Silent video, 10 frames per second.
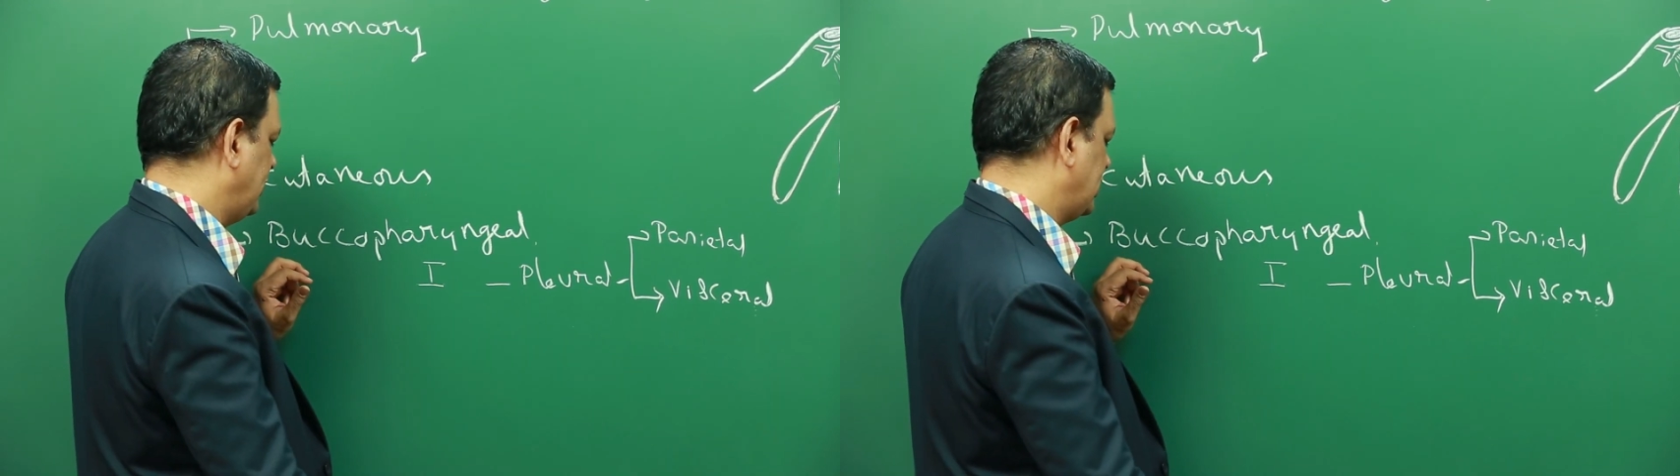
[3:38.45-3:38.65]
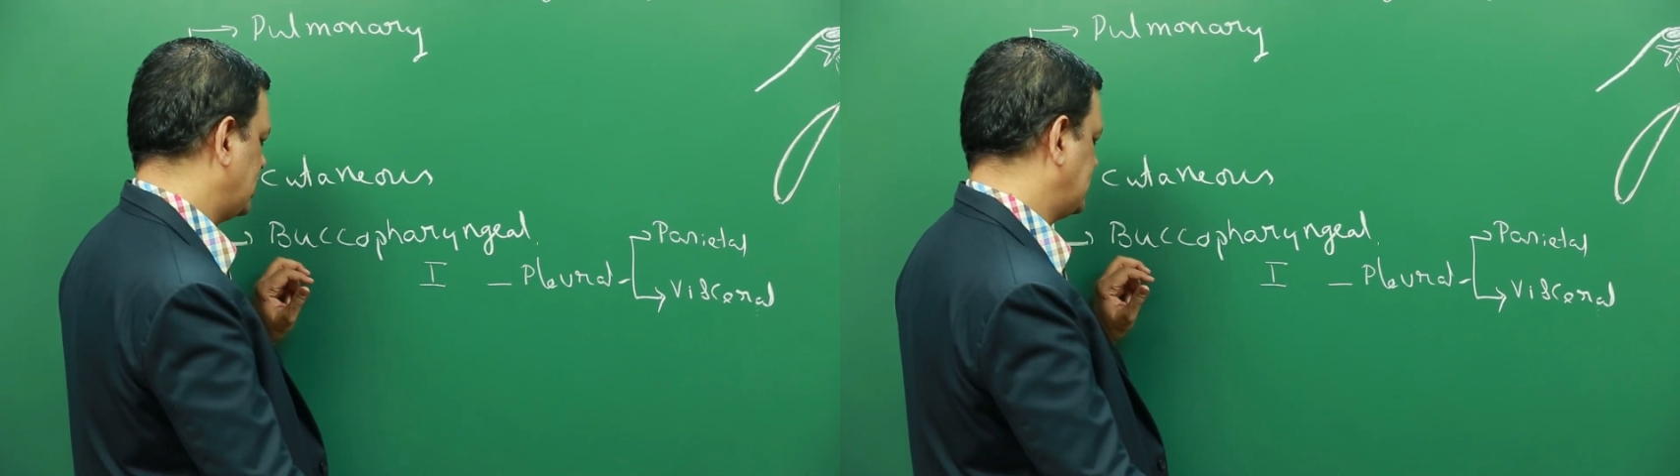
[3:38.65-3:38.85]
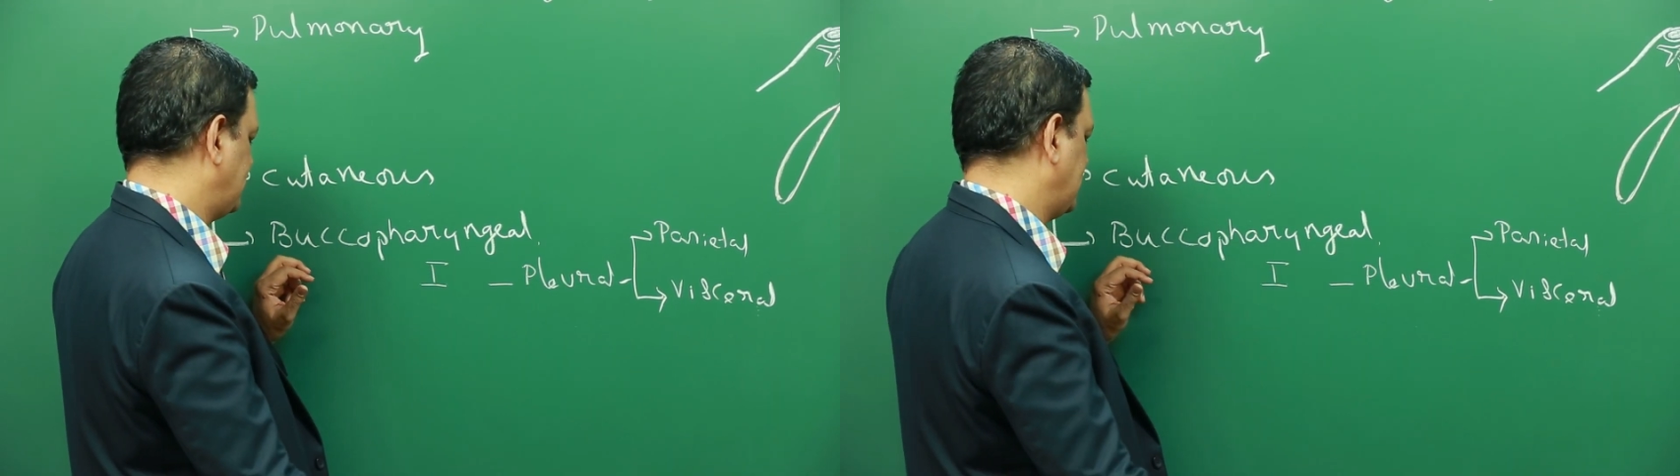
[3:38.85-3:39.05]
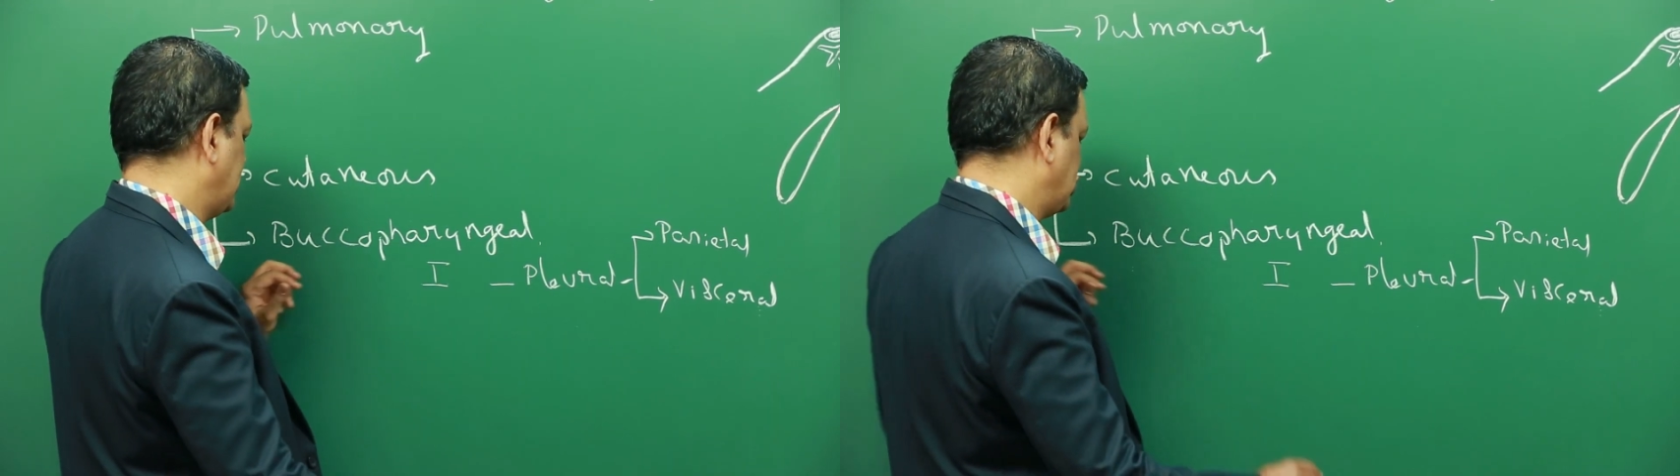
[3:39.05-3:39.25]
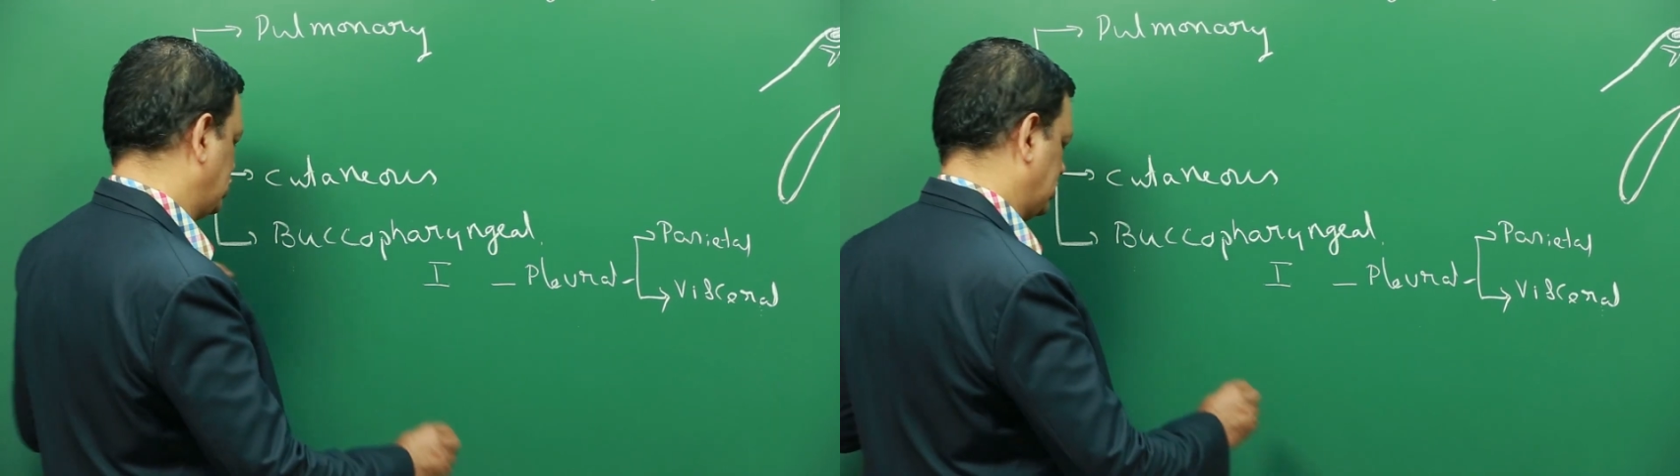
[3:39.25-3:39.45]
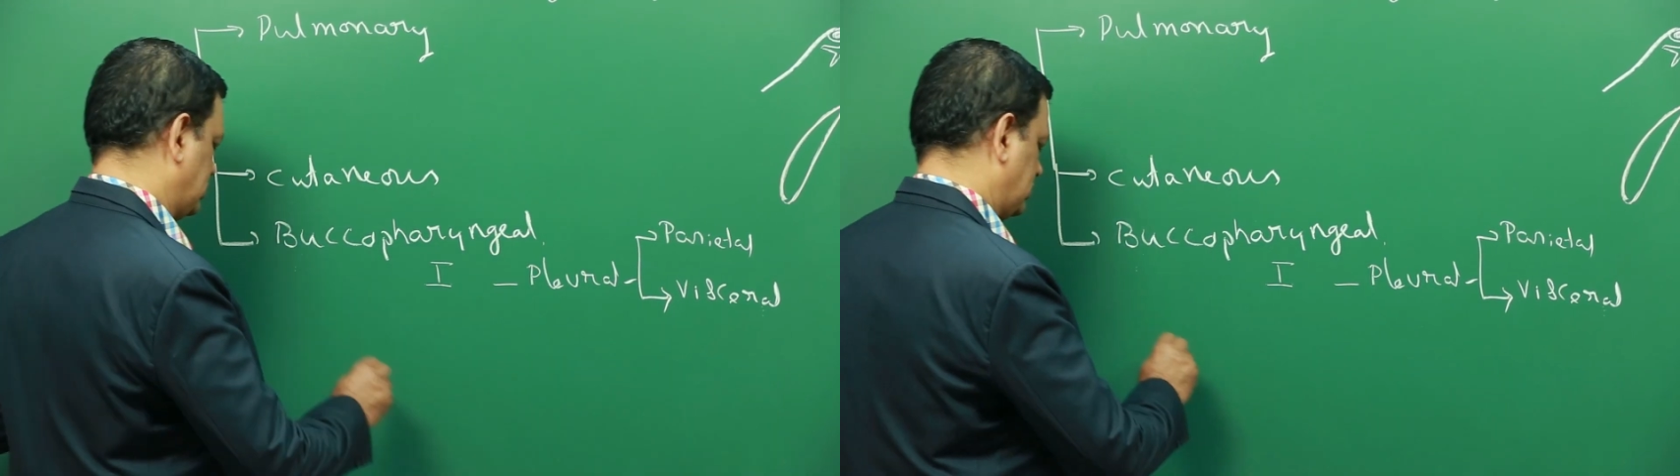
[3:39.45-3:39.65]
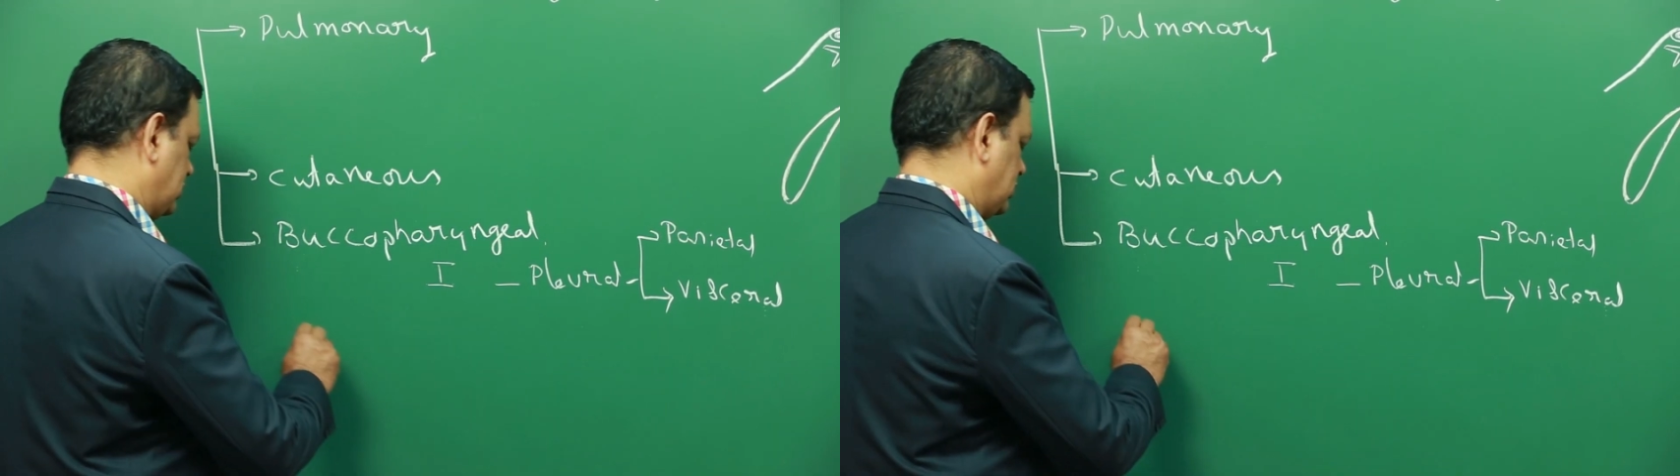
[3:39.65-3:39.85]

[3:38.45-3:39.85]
in respiration.